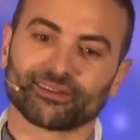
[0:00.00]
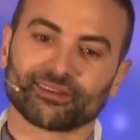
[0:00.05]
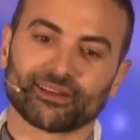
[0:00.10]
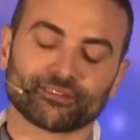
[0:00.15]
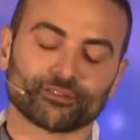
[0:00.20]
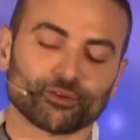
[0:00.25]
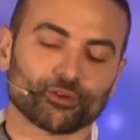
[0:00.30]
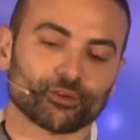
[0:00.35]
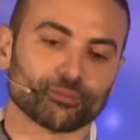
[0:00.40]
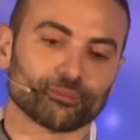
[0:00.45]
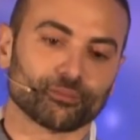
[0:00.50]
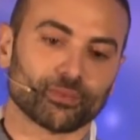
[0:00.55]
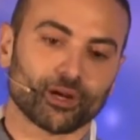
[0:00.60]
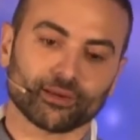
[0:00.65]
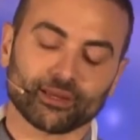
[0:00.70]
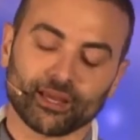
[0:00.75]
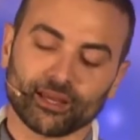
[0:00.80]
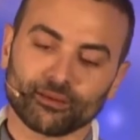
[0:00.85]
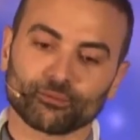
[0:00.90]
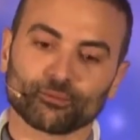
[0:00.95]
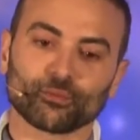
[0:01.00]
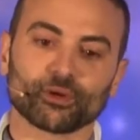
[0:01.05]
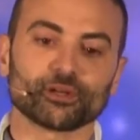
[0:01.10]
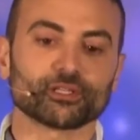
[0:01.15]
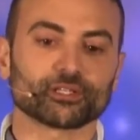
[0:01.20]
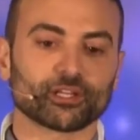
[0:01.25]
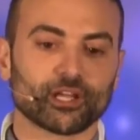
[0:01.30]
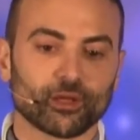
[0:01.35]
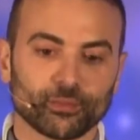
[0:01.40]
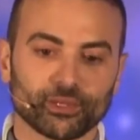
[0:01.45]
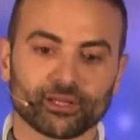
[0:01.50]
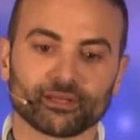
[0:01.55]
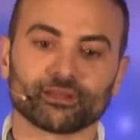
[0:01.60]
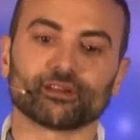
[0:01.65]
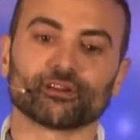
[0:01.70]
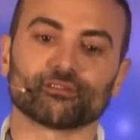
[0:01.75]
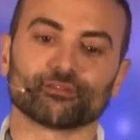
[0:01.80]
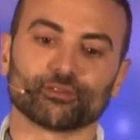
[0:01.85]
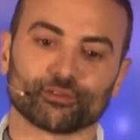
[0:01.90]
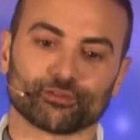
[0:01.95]
I told him, okay, why don't you come in and
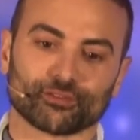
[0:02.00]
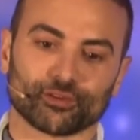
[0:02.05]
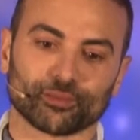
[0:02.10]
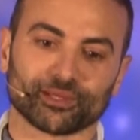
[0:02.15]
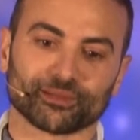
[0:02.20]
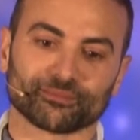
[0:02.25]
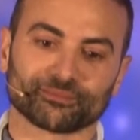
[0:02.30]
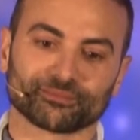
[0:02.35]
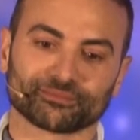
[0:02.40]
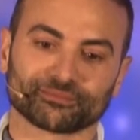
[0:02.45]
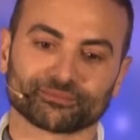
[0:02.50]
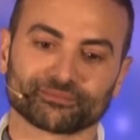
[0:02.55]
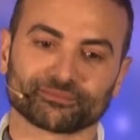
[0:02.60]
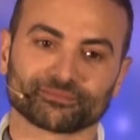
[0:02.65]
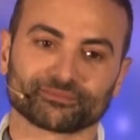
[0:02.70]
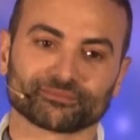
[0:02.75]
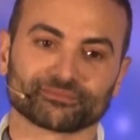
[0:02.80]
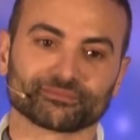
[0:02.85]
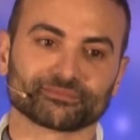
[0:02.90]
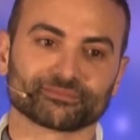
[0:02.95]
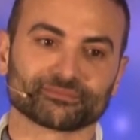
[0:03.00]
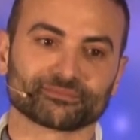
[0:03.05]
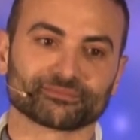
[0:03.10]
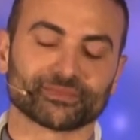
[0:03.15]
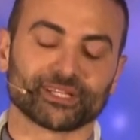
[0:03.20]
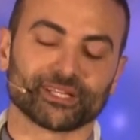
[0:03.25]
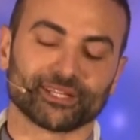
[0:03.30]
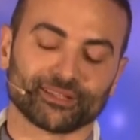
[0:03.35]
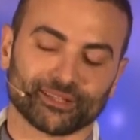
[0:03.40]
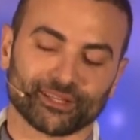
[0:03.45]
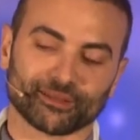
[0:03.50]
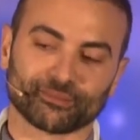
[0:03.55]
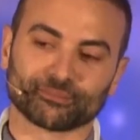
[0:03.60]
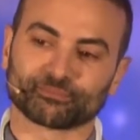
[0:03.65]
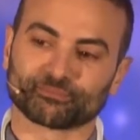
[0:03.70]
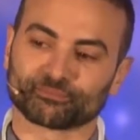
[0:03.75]
interview for me? And he did.